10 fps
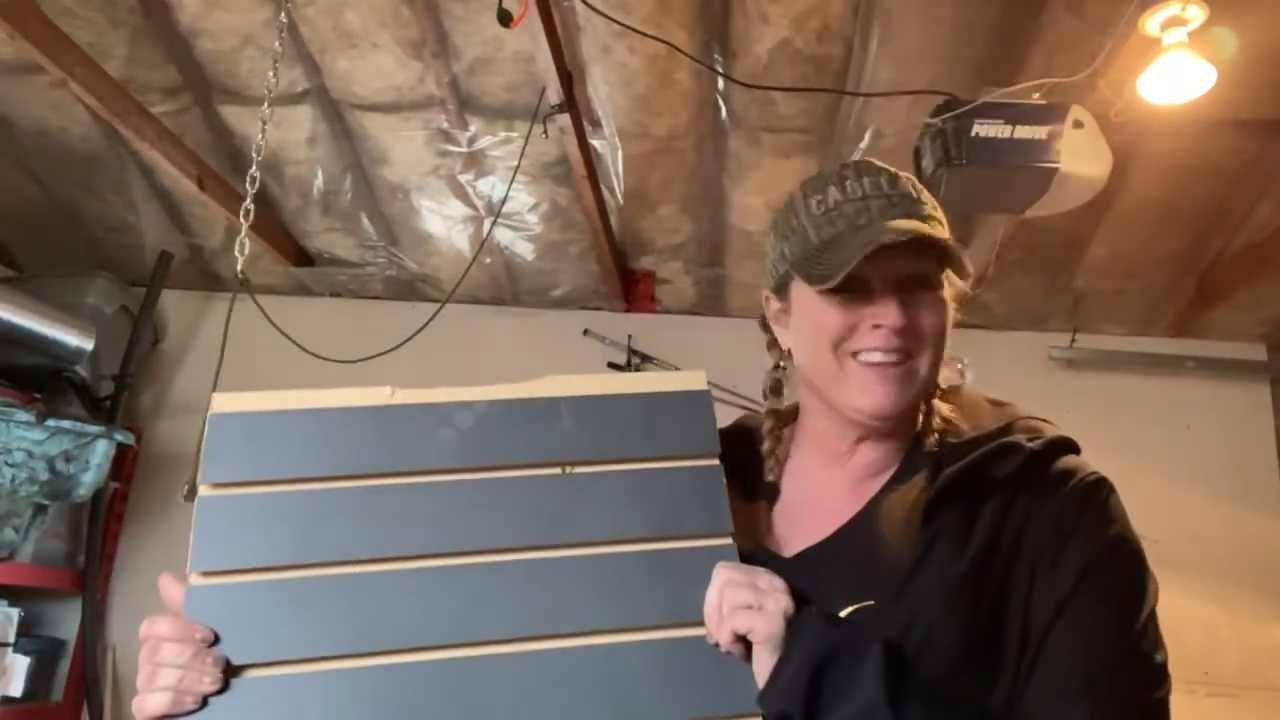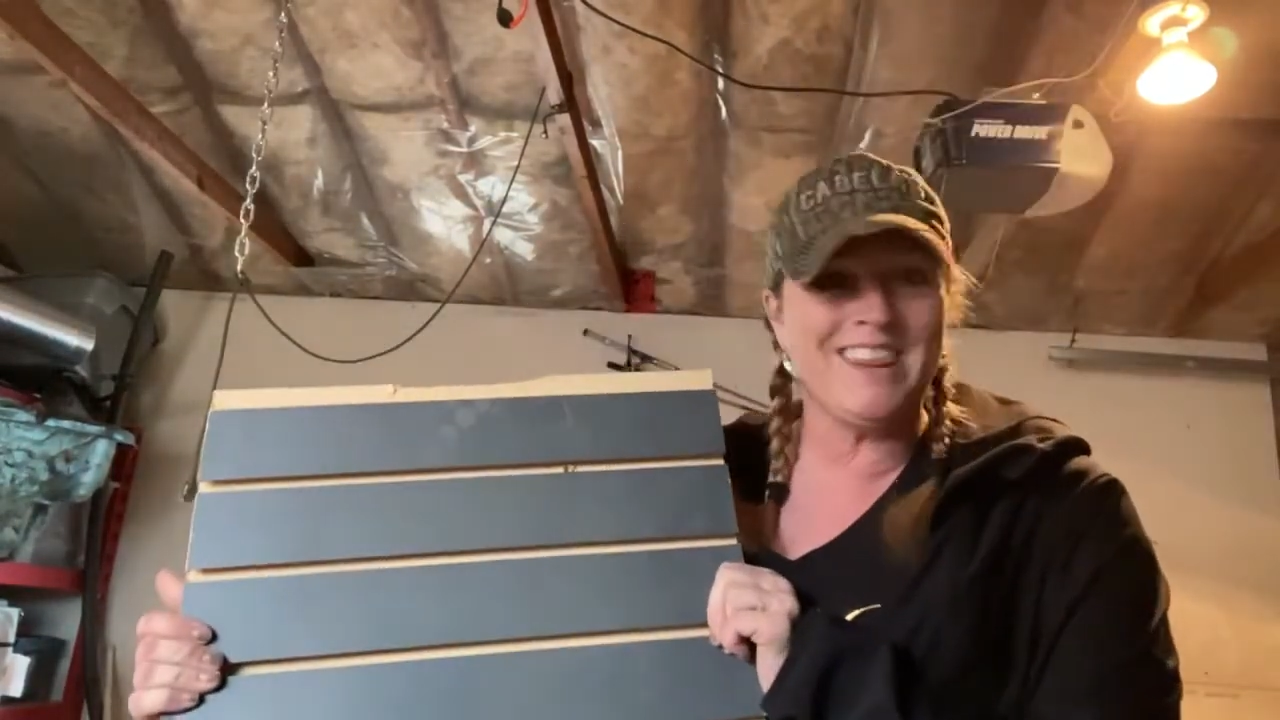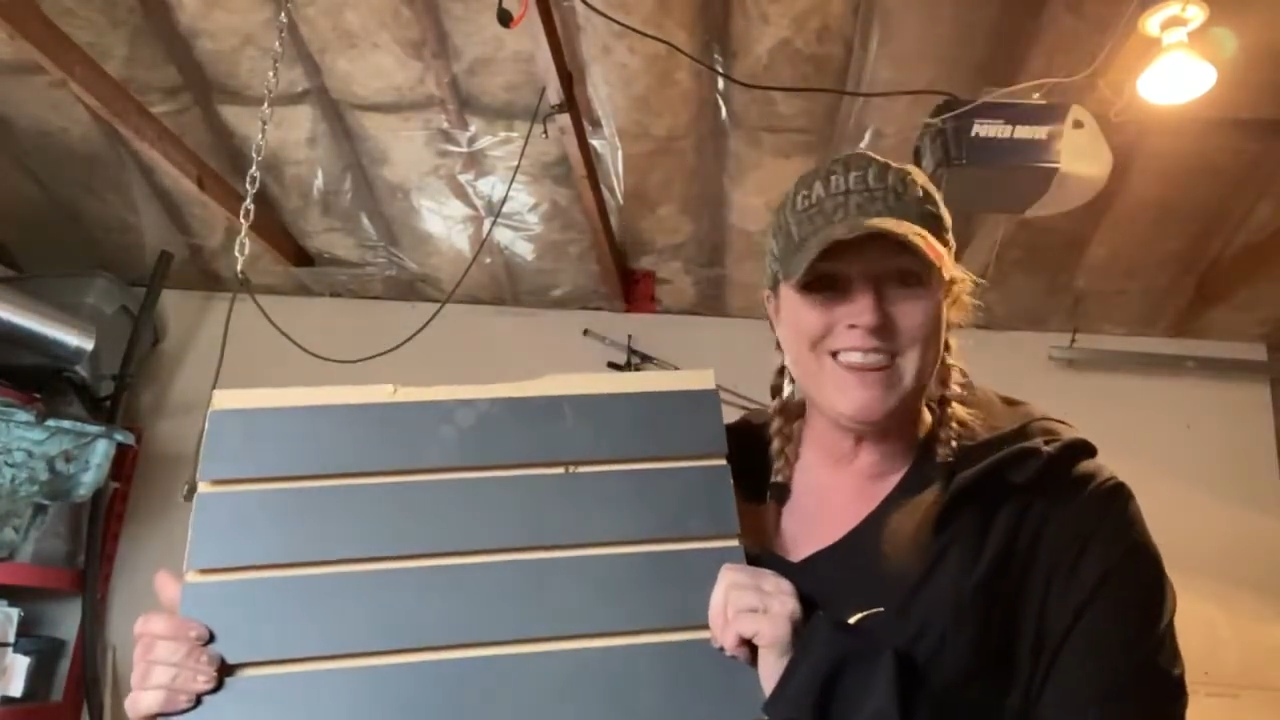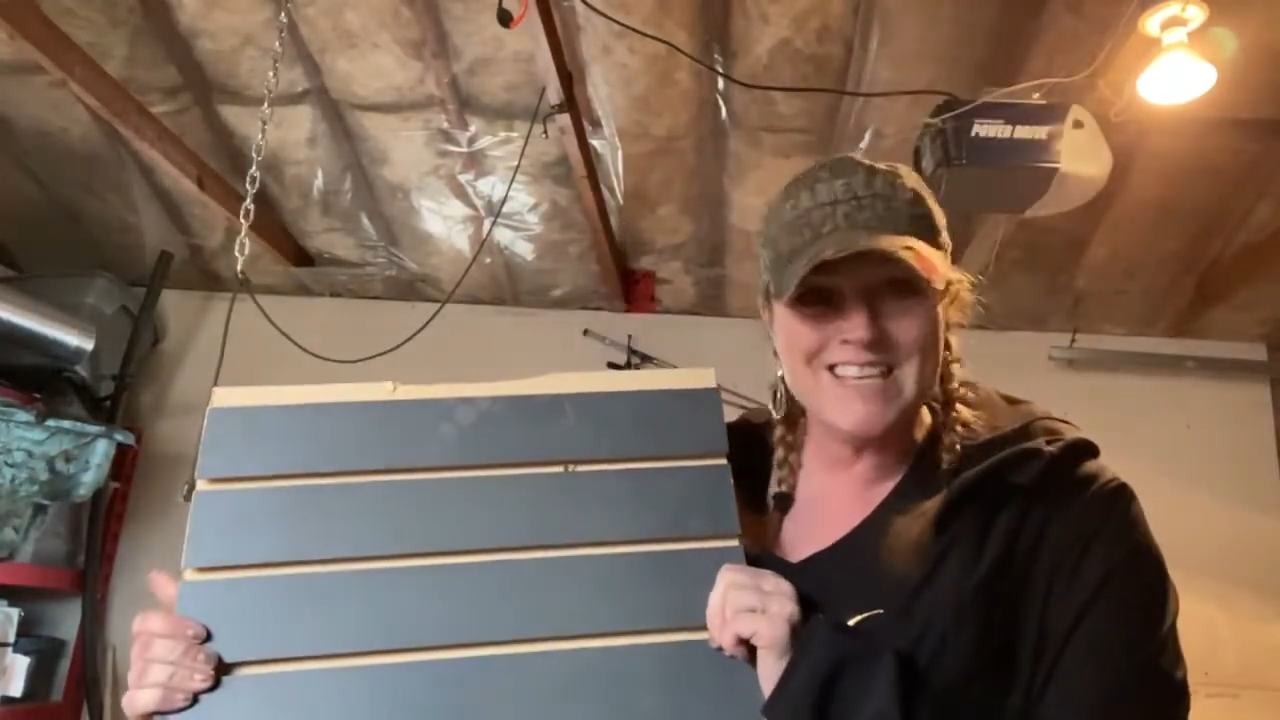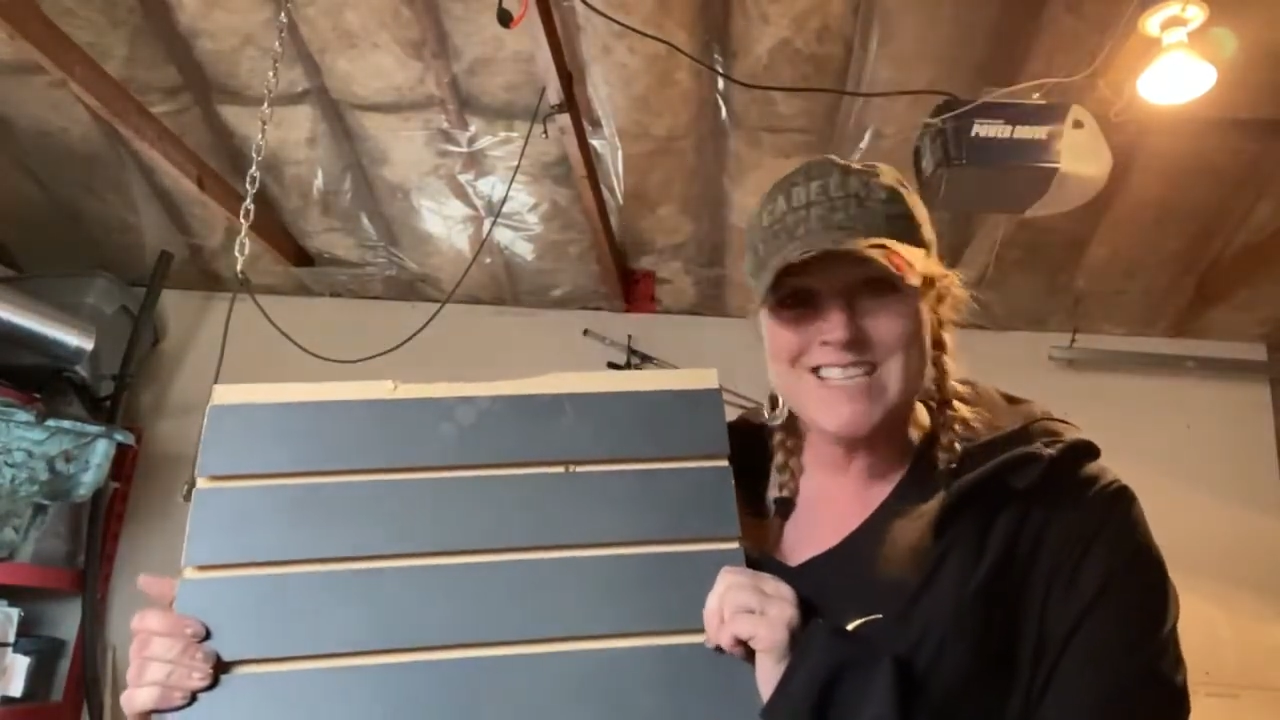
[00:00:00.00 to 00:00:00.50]

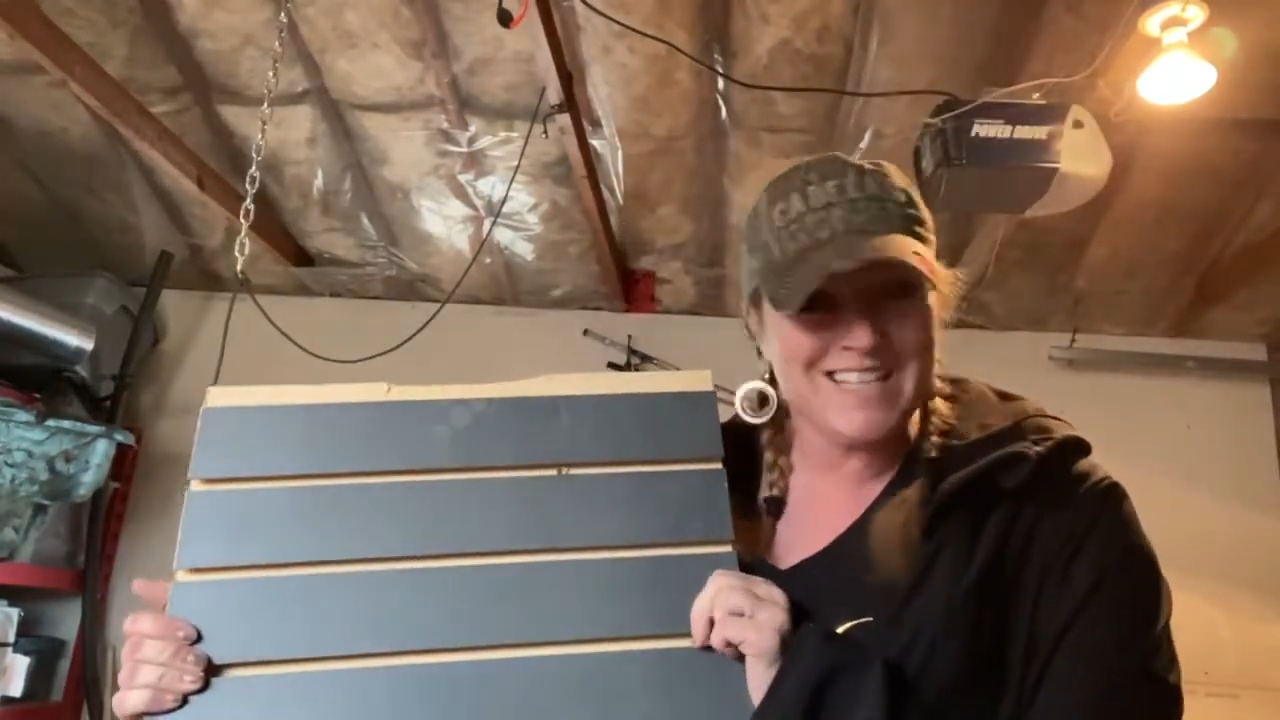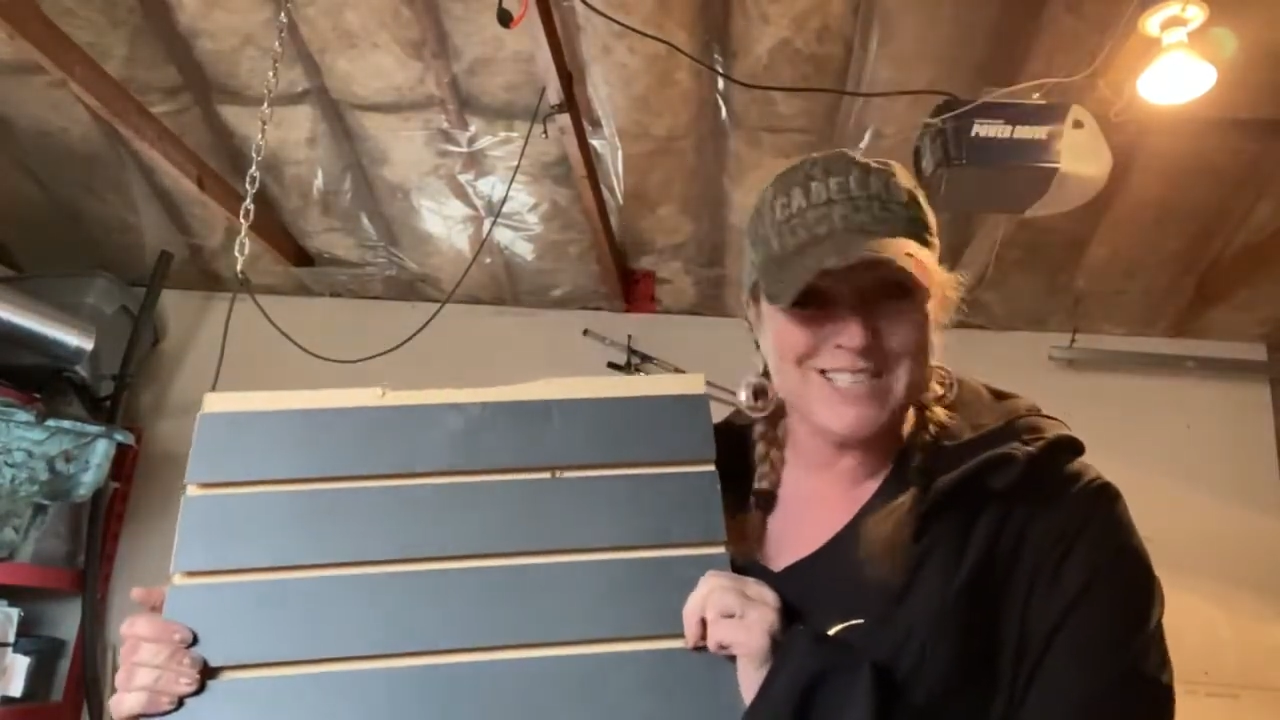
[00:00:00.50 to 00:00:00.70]
that this